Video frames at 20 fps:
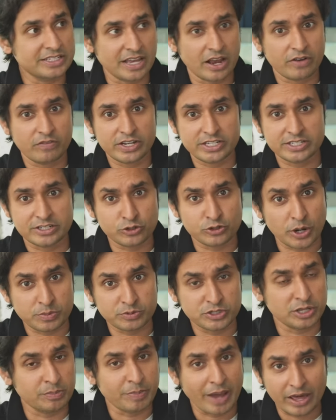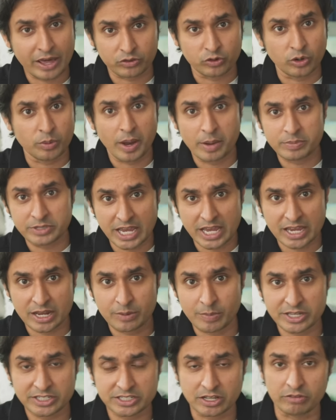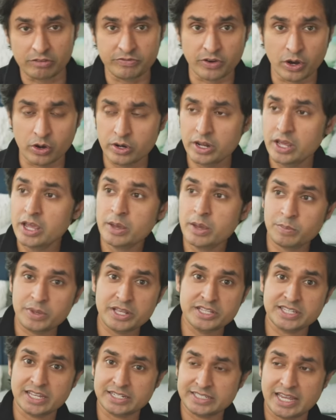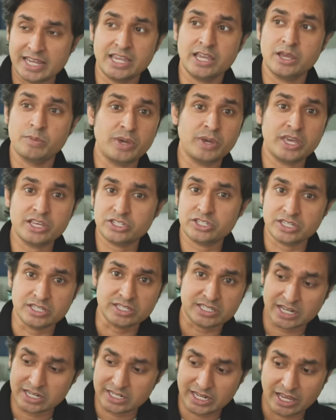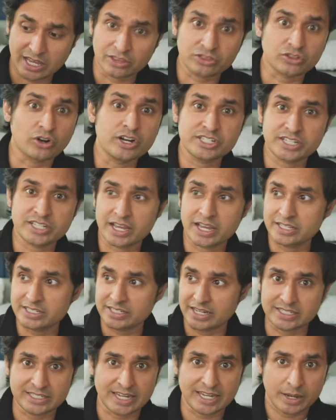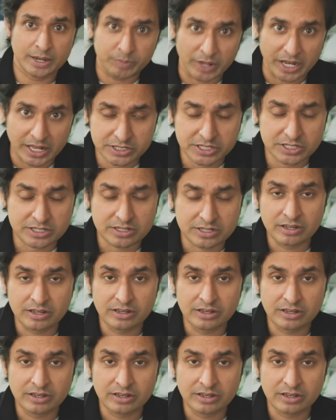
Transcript: every trip to the bathroom I'm taking my cell phone means that taking a piss instead of taking 30 seconds takes 10 minutes